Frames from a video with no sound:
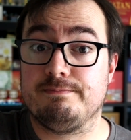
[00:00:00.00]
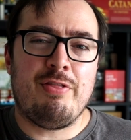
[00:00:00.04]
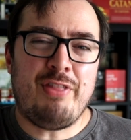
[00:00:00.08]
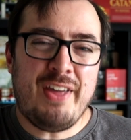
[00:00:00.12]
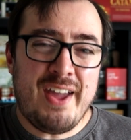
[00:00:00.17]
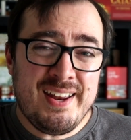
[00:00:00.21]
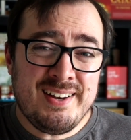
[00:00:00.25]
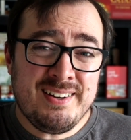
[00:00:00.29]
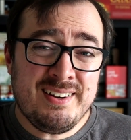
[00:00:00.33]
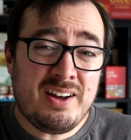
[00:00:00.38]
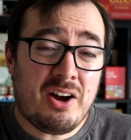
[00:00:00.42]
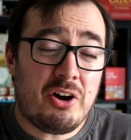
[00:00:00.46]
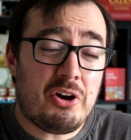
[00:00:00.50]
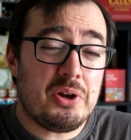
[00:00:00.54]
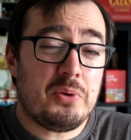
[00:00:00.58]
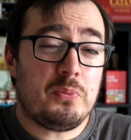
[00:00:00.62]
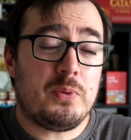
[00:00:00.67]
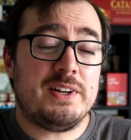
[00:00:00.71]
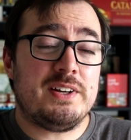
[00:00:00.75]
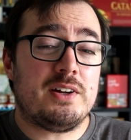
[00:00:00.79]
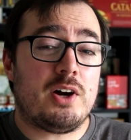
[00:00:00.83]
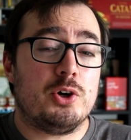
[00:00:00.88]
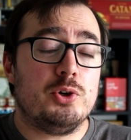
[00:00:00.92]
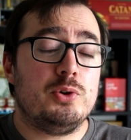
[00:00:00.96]
Then I
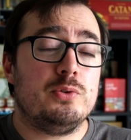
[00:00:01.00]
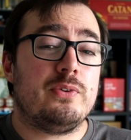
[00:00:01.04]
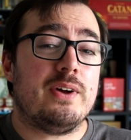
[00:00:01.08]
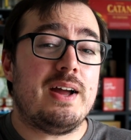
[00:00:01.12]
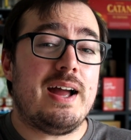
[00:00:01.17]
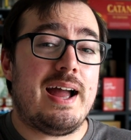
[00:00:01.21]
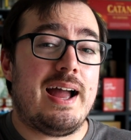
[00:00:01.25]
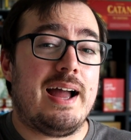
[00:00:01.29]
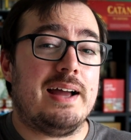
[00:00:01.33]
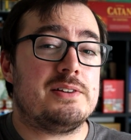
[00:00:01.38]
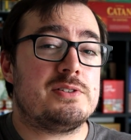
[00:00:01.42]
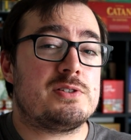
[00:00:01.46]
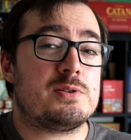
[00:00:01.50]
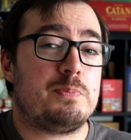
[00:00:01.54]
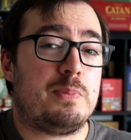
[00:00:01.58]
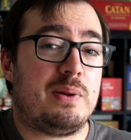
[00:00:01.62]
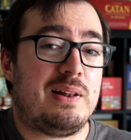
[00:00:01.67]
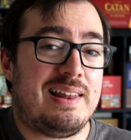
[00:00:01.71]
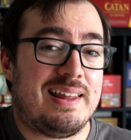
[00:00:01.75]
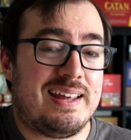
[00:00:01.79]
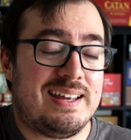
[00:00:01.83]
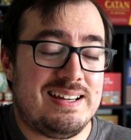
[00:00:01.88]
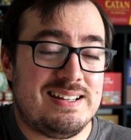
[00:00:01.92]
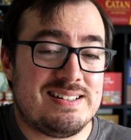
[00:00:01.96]
went over and
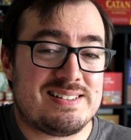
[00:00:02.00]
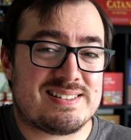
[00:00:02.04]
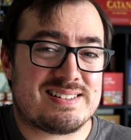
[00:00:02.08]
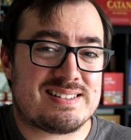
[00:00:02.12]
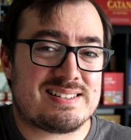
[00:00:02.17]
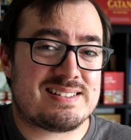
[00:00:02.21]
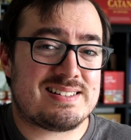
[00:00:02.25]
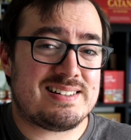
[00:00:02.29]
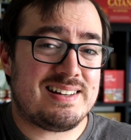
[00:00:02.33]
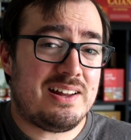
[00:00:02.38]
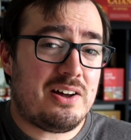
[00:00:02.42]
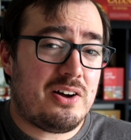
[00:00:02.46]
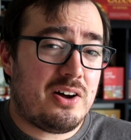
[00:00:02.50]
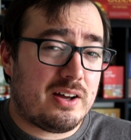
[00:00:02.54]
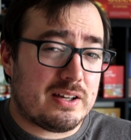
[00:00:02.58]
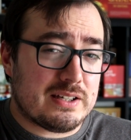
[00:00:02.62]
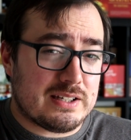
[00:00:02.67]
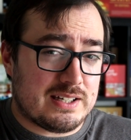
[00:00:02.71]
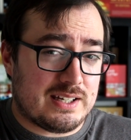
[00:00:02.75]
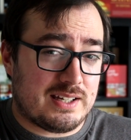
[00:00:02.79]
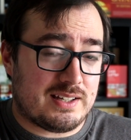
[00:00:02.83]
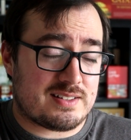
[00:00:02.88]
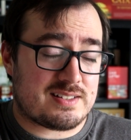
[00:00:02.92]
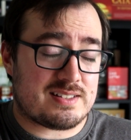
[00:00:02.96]
played
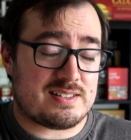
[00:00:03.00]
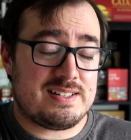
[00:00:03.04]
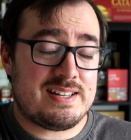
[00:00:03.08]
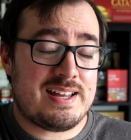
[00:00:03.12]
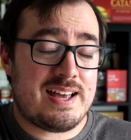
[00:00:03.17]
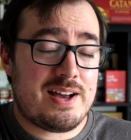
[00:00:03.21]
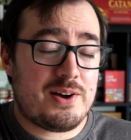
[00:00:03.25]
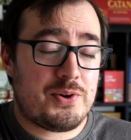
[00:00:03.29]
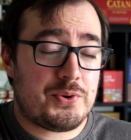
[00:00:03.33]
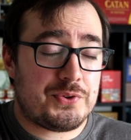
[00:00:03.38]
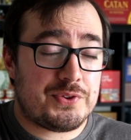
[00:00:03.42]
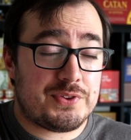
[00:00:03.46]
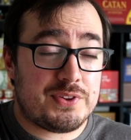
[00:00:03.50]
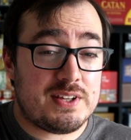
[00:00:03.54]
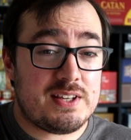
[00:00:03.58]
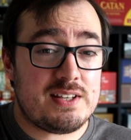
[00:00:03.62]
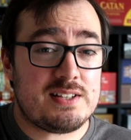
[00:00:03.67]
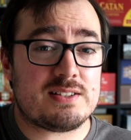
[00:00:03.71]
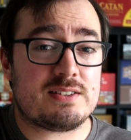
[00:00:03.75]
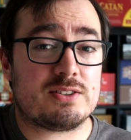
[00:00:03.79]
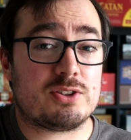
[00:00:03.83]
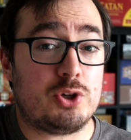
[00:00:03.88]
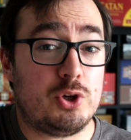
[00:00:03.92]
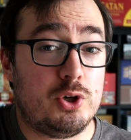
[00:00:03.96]
Slide. Now
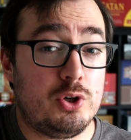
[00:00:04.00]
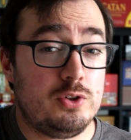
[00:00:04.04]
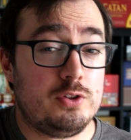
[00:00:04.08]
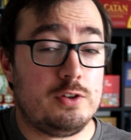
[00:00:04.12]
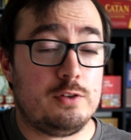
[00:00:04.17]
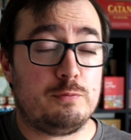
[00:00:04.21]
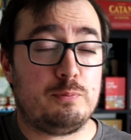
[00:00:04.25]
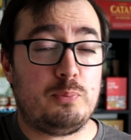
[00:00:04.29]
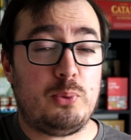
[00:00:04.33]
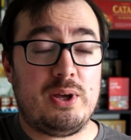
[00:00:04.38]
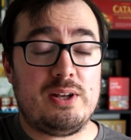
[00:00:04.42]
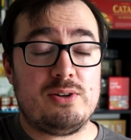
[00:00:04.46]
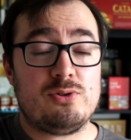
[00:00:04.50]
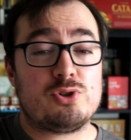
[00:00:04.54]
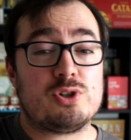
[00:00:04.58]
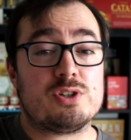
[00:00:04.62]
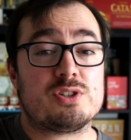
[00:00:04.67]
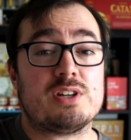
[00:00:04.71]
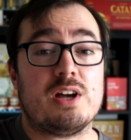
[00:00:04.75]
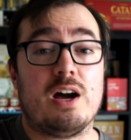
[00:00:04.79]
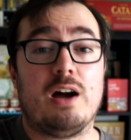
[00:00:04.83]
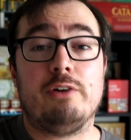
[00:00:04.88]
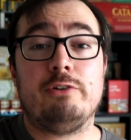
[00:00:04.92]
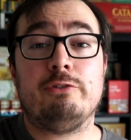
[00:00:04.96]
this could have been
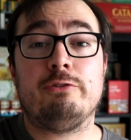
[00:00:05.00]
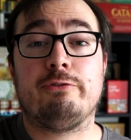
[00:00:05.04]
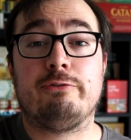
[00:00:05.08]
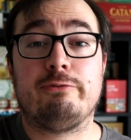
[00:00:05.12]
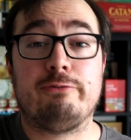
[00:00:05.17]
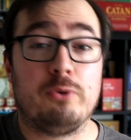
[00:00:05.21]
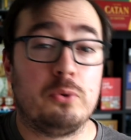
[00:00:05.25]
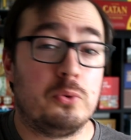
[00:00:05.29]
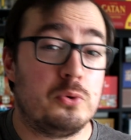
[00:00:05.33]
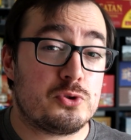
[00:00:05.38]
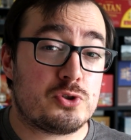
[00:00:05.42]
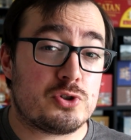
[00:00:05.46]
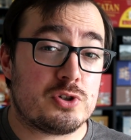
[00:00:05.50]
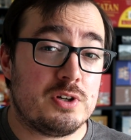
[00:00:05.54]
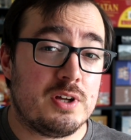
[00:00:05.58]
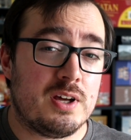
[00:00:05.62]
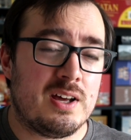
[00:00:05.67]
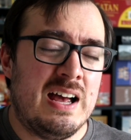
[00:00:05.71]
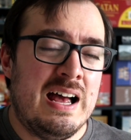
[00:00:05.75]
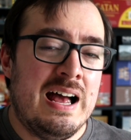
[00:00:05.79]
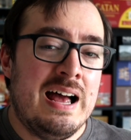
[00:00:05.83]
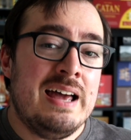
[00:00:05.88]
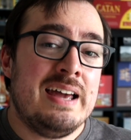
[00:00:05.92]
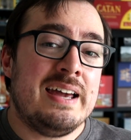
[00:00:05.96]
just
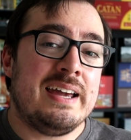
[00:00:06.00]
unfortunate.